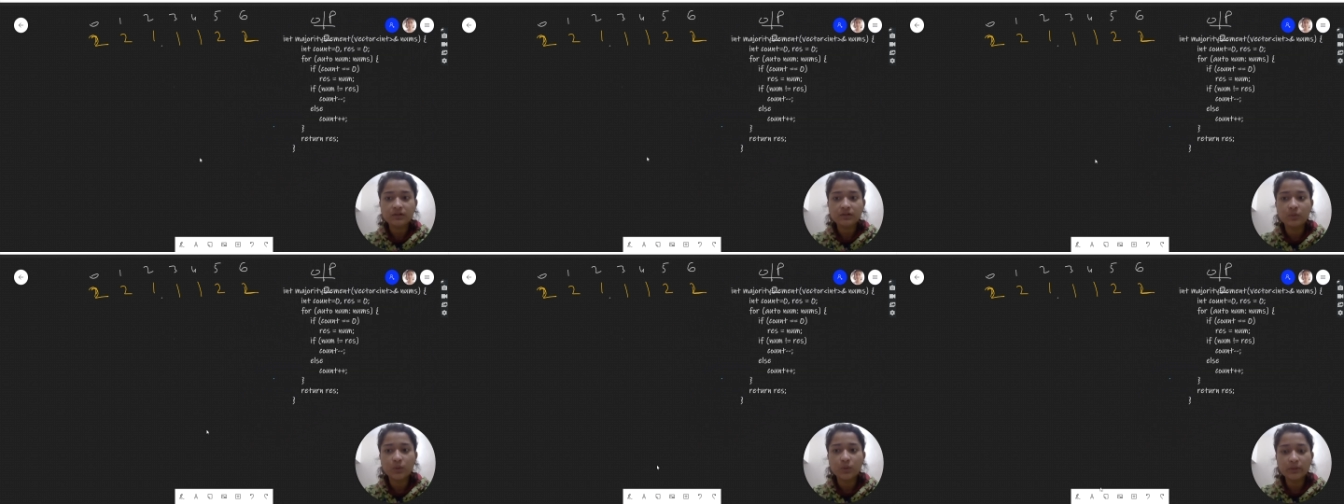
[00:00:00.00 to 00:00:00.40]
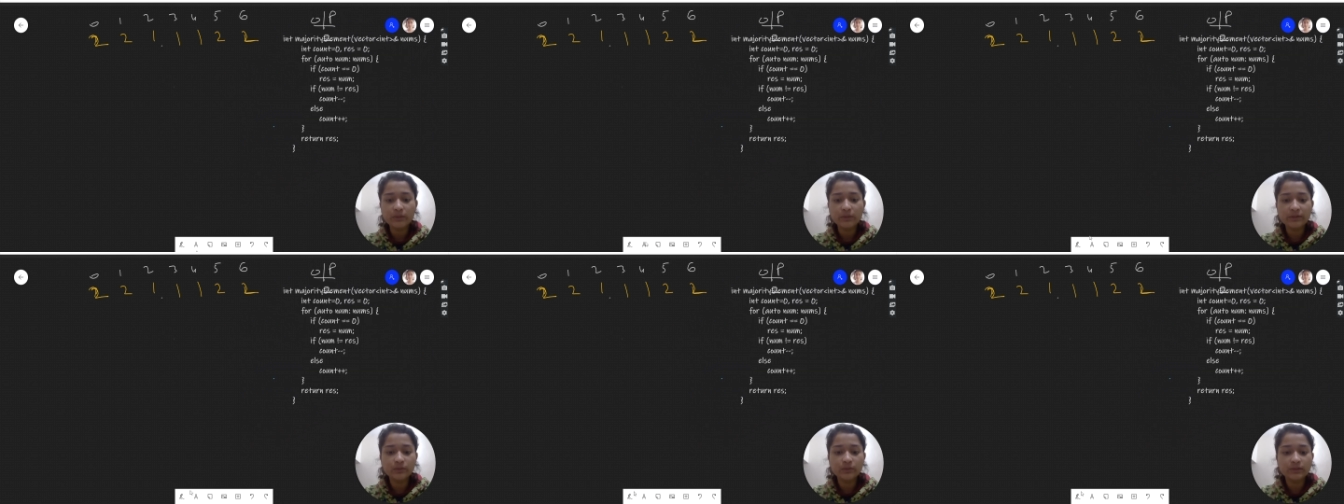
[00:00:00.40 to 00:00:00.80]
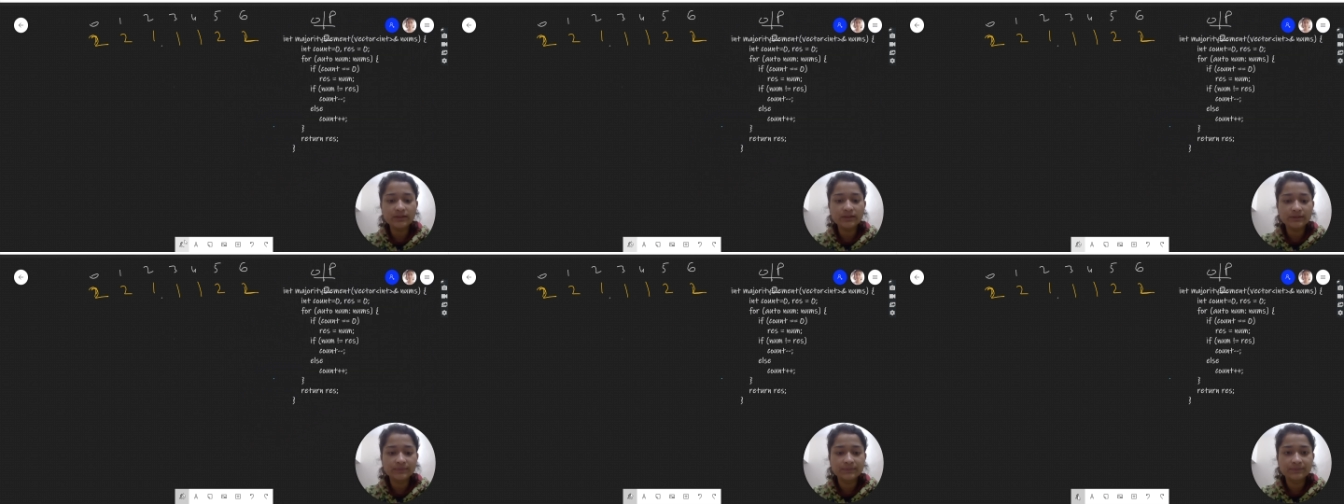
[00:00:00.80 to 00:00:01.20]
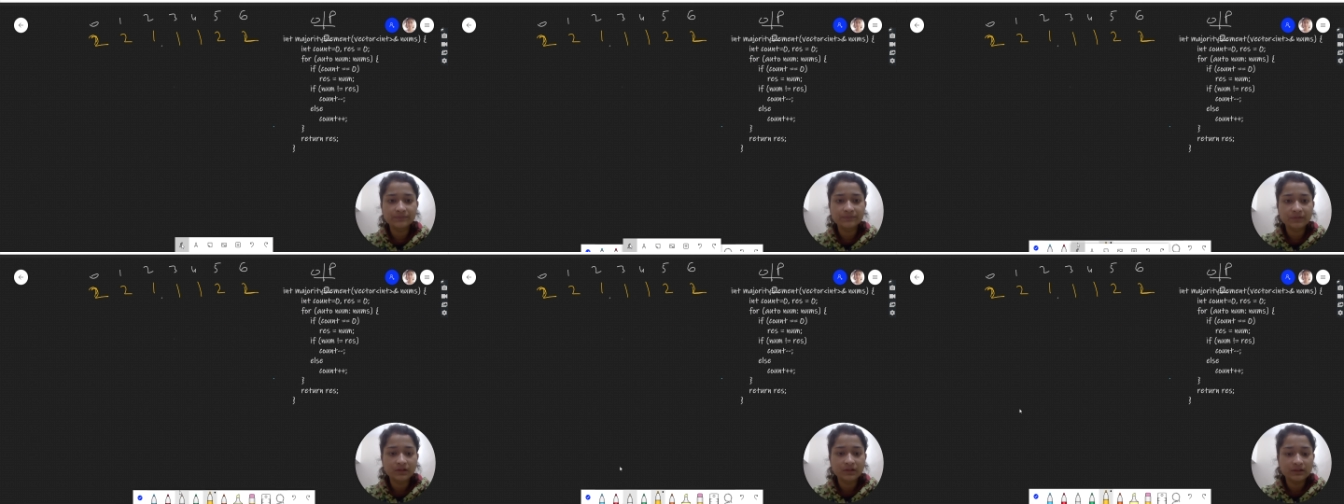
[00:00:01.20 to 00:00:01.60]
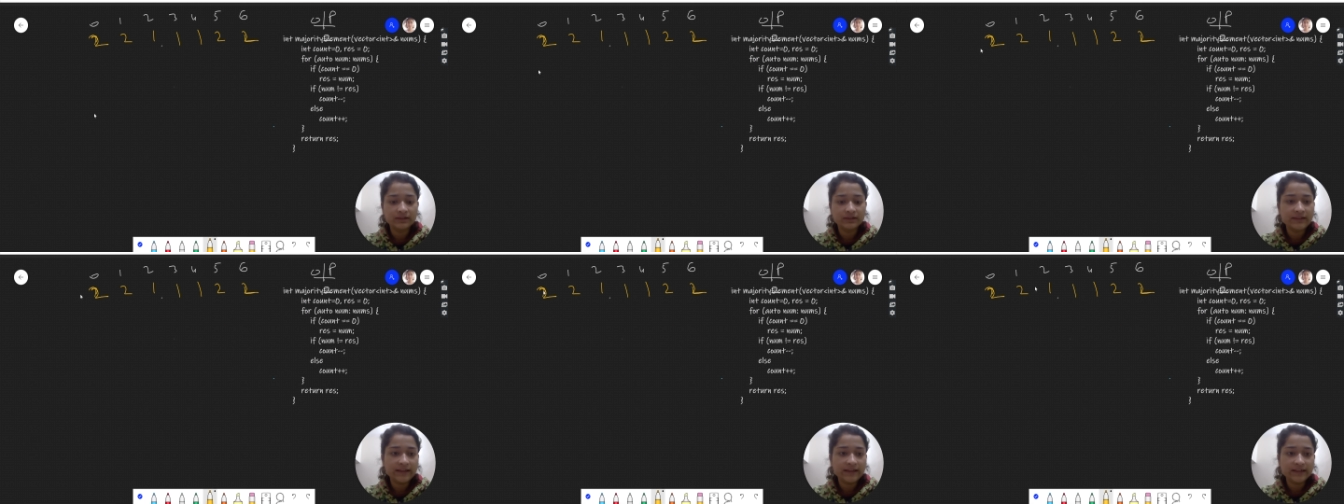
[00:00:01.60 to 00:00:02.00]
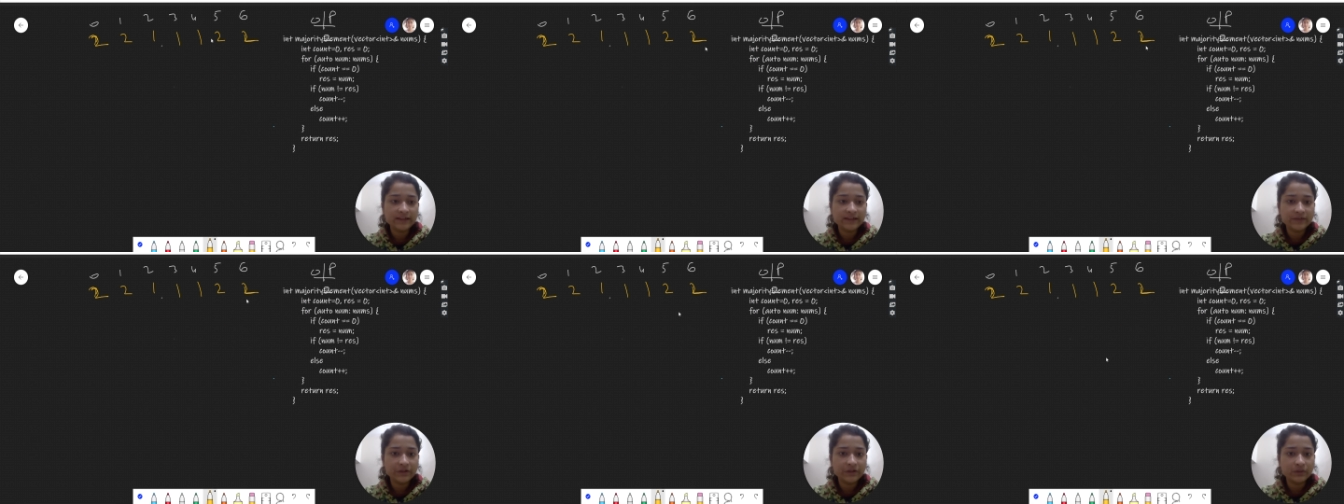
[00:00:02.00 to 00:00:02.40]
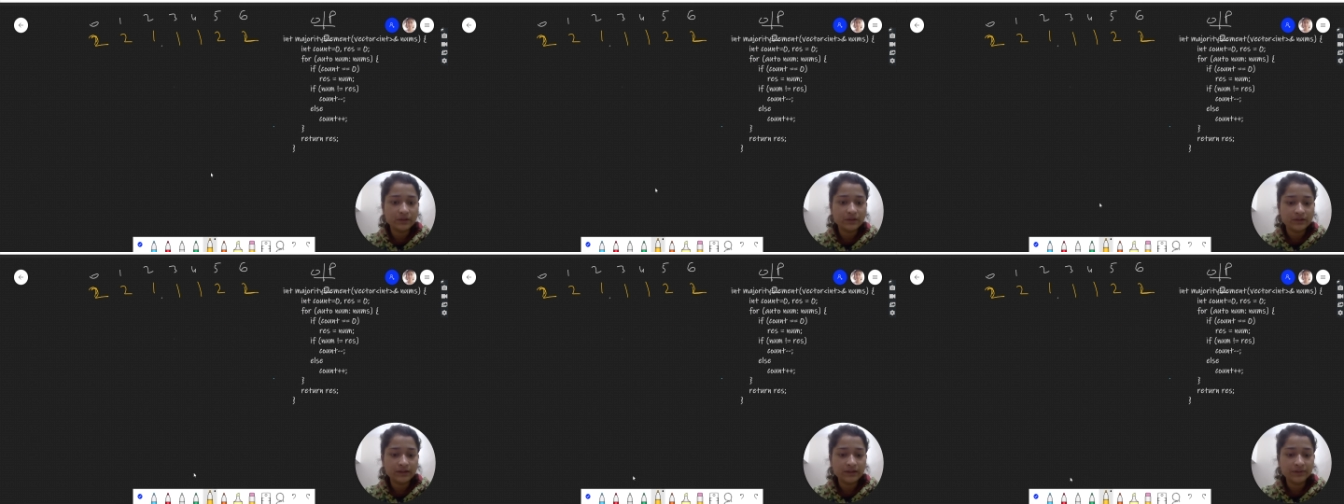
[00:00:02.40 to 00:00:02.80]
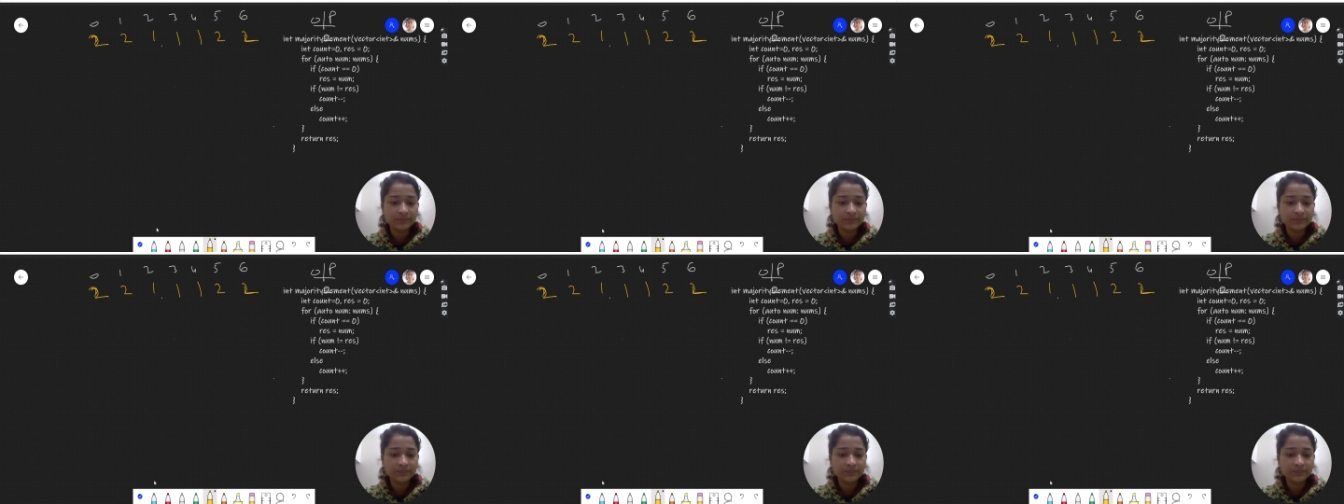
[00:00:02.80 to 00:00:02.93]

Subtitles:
what we do is, this array is given to us, right?